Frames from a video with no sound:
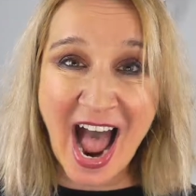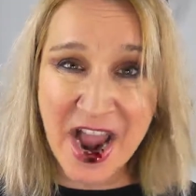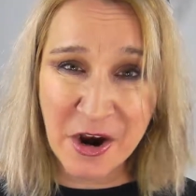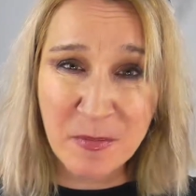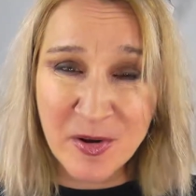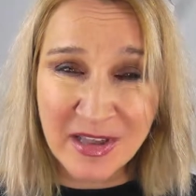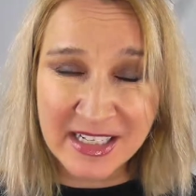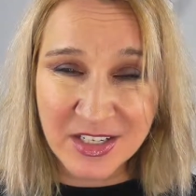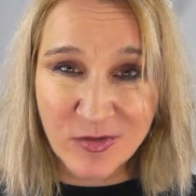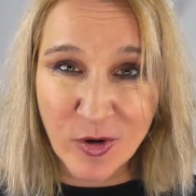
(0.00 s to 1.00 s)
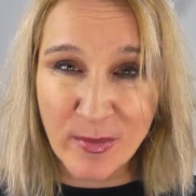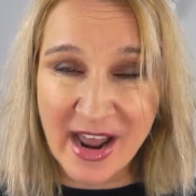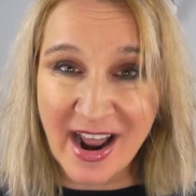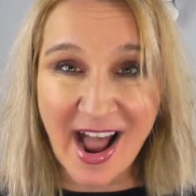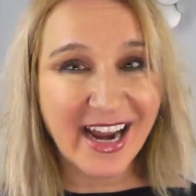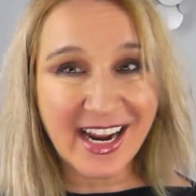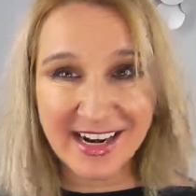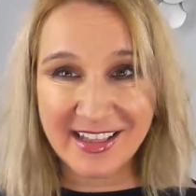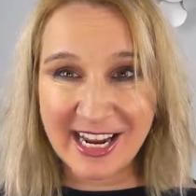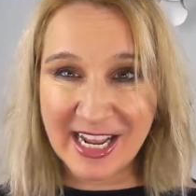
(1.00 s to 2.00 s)
I hope you like this format. I
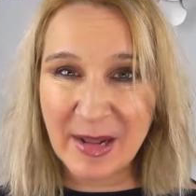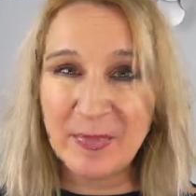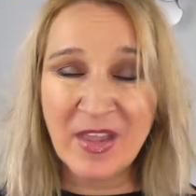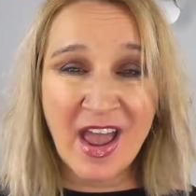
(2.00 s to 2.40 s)
kind of like it.